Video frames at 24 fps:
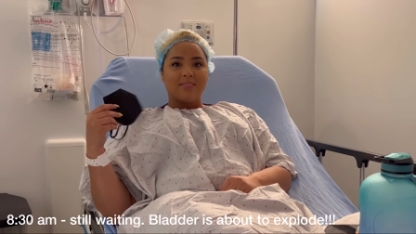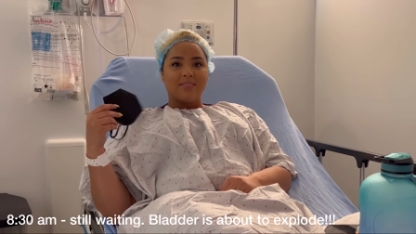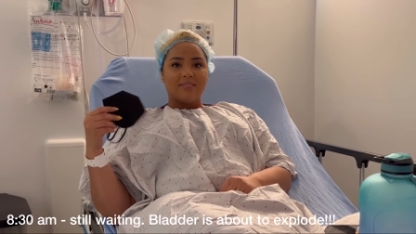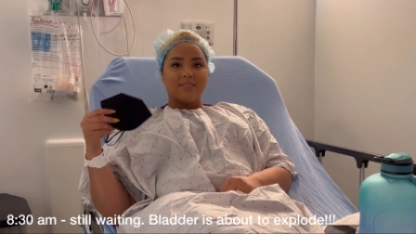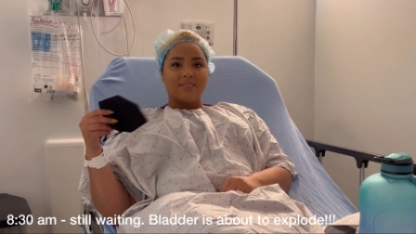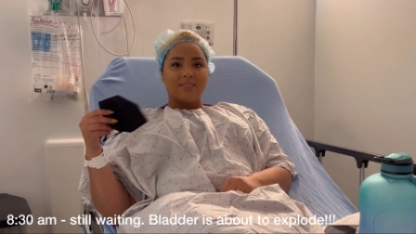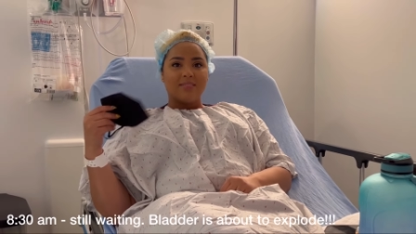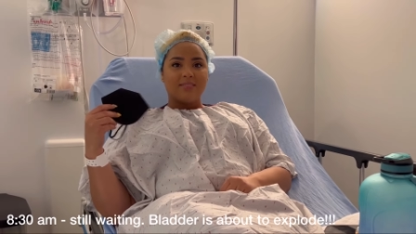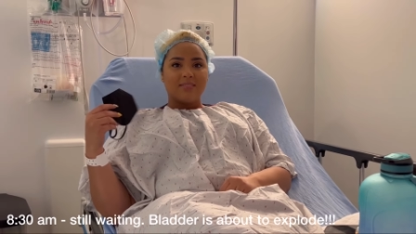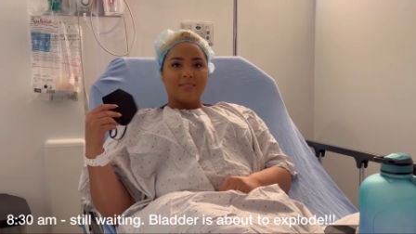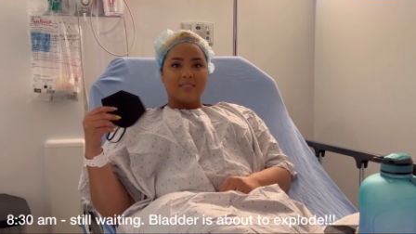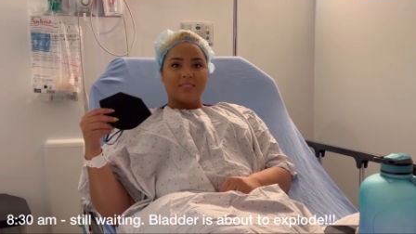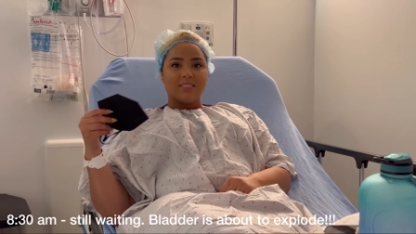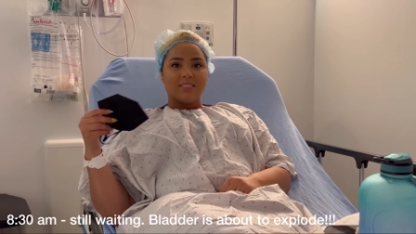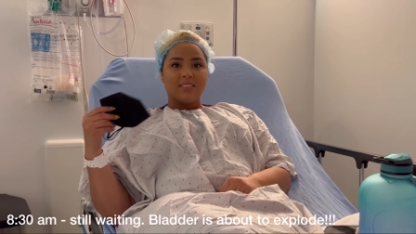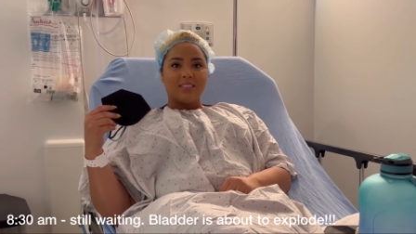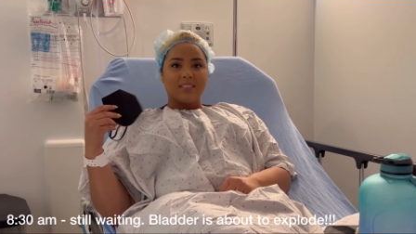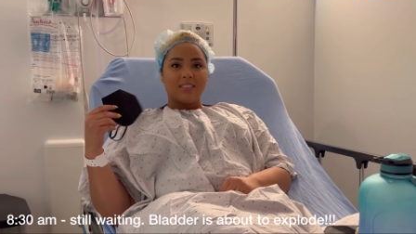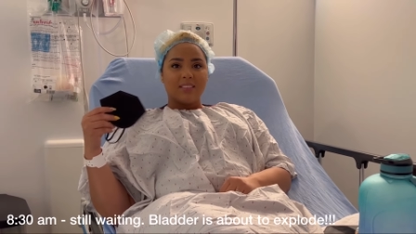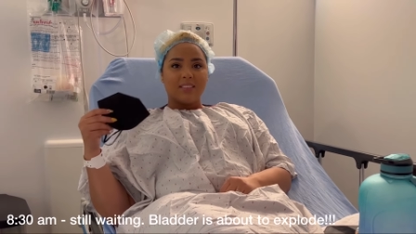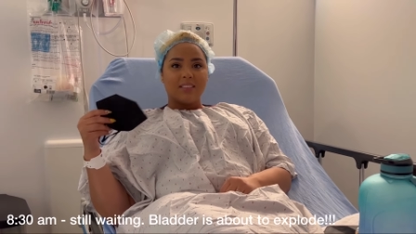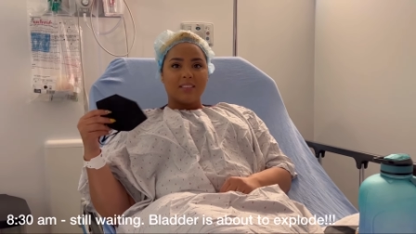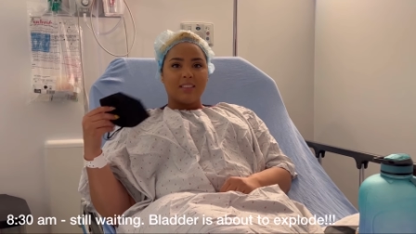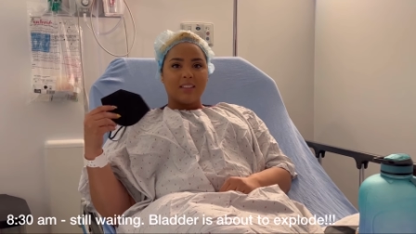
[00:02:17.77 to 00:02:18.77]
We should
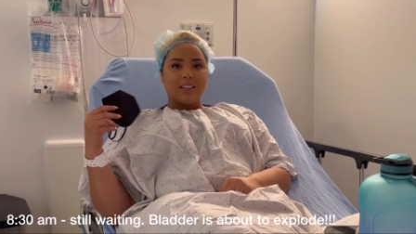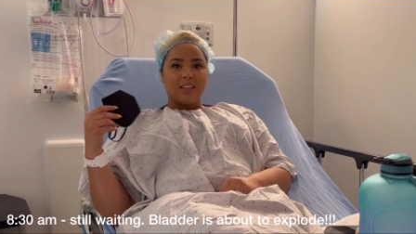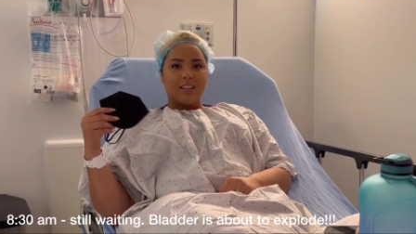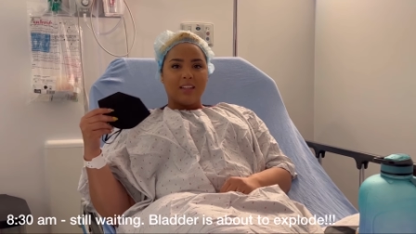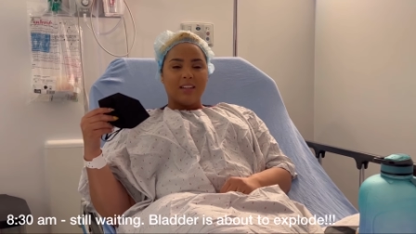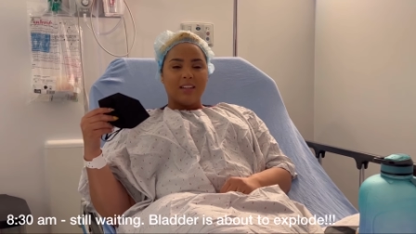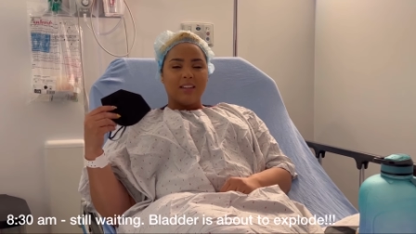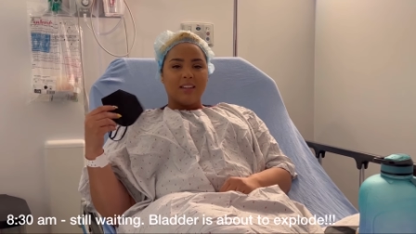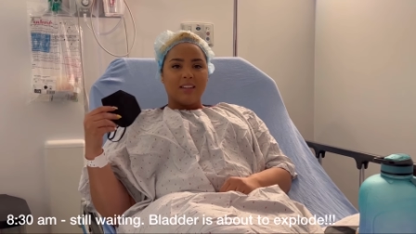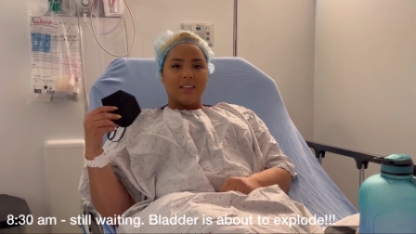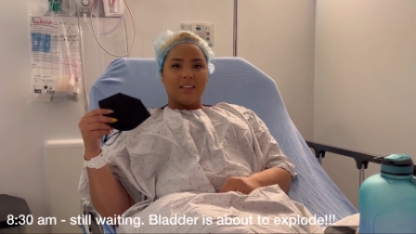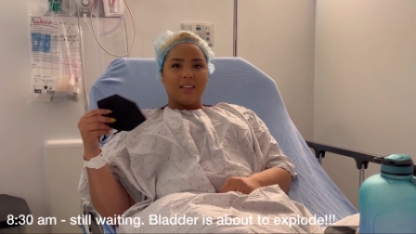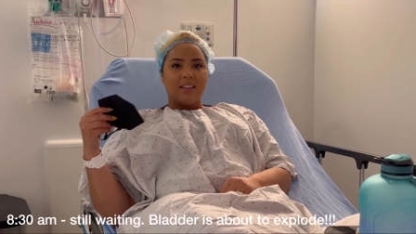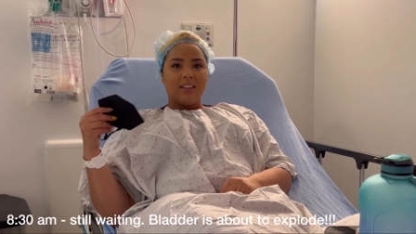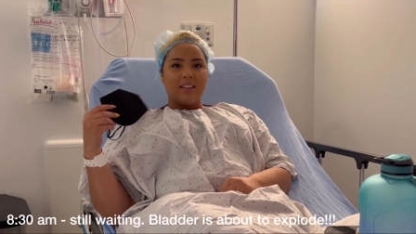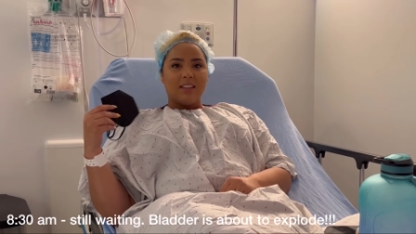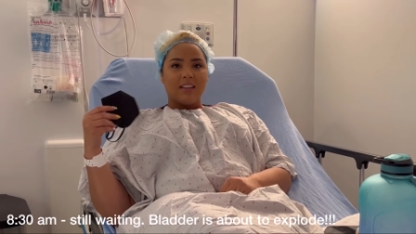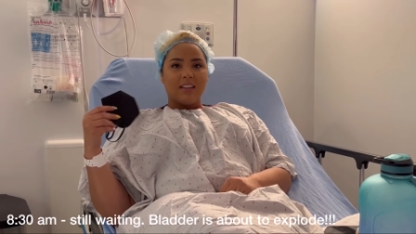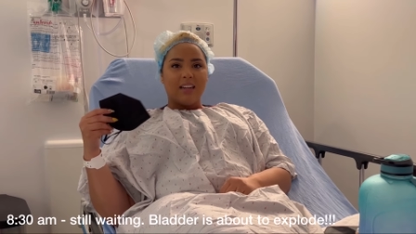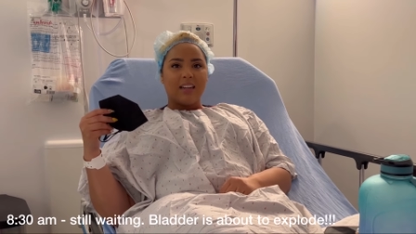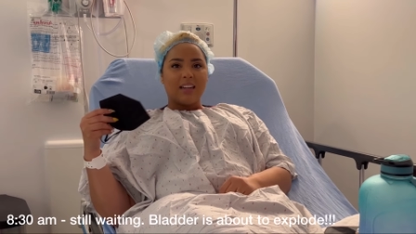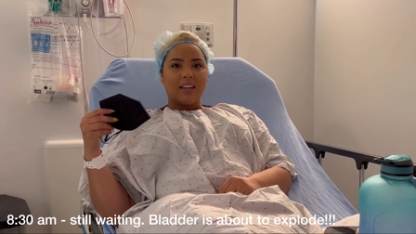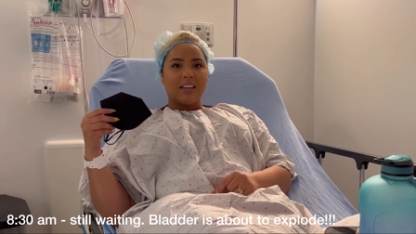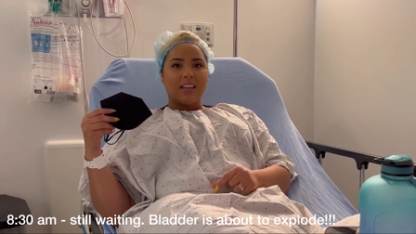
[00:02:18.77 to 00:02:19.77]
ask.
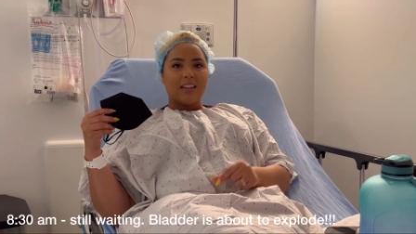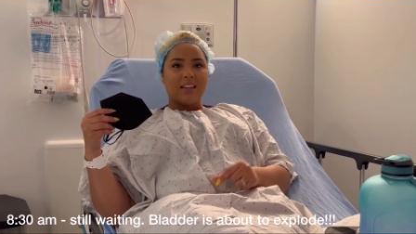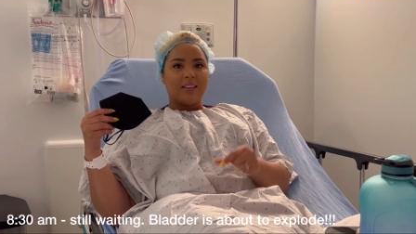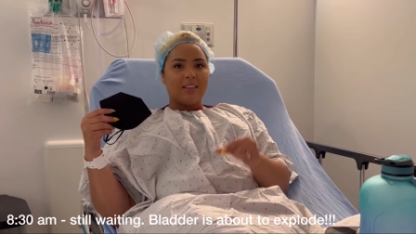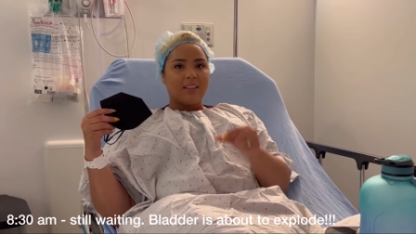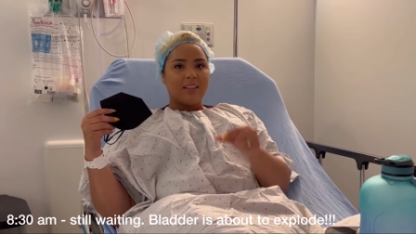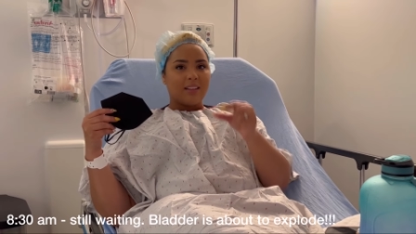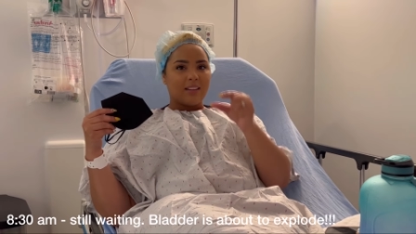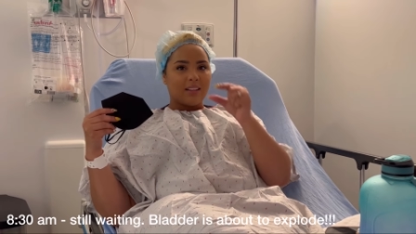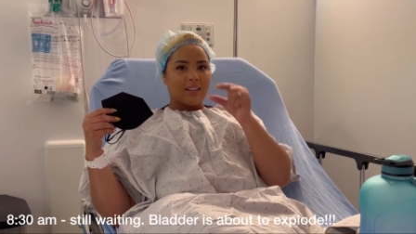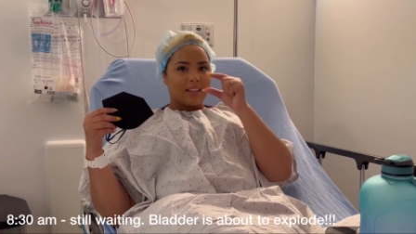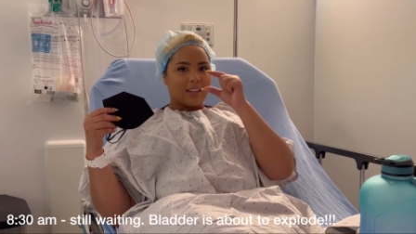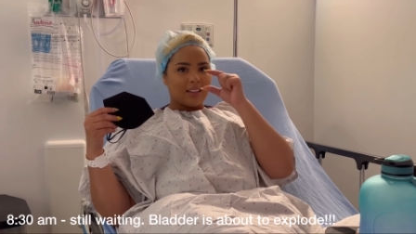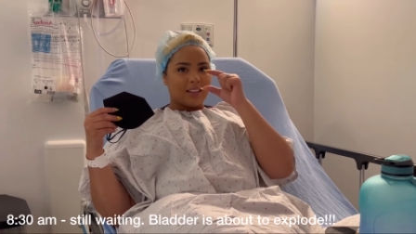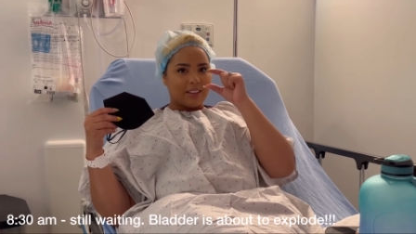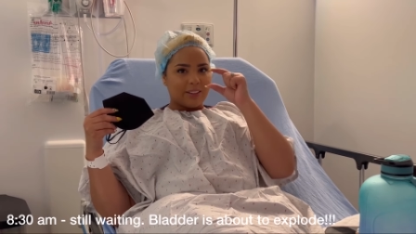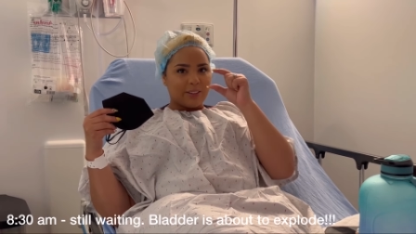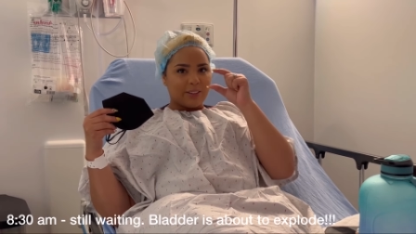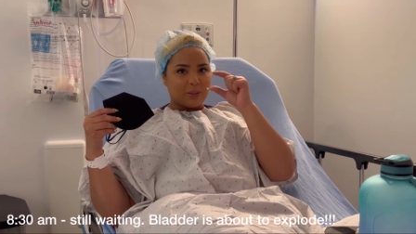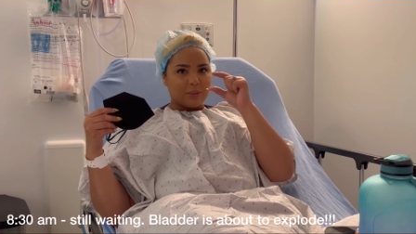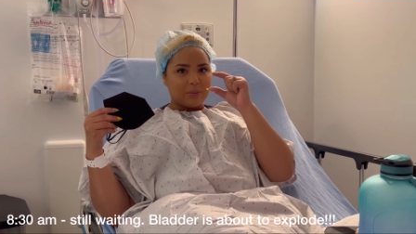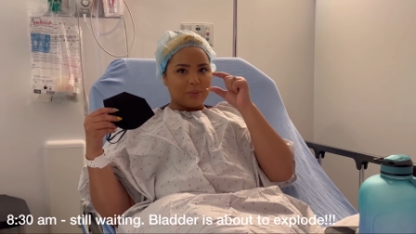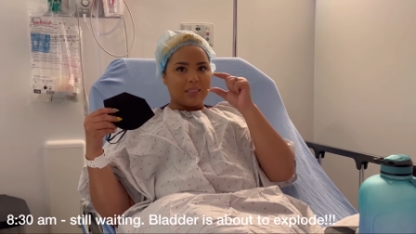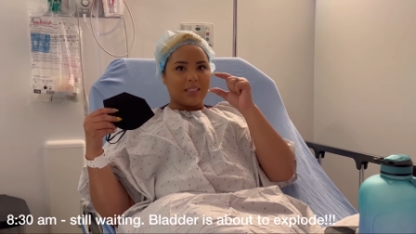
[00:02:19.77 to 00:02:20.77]
I can't look like a
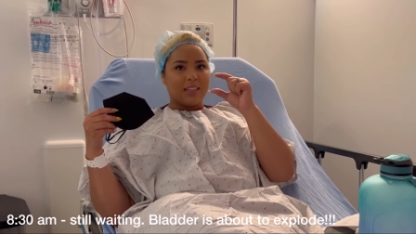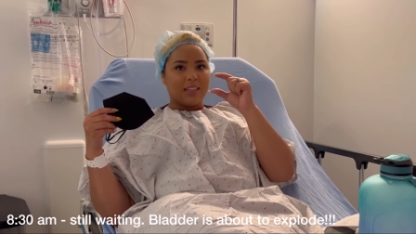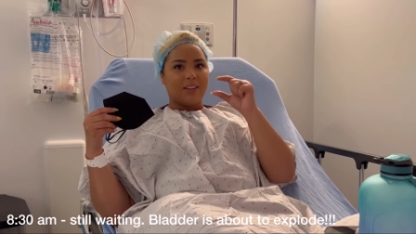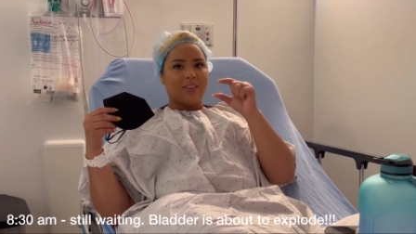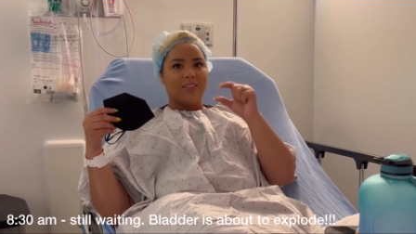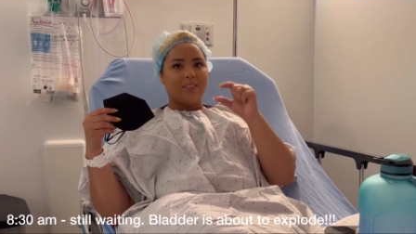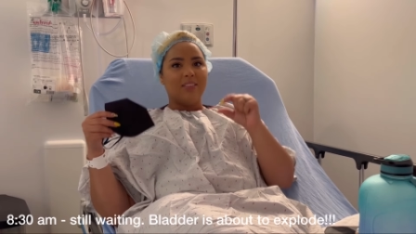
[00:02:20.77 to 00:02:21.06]
little bit out.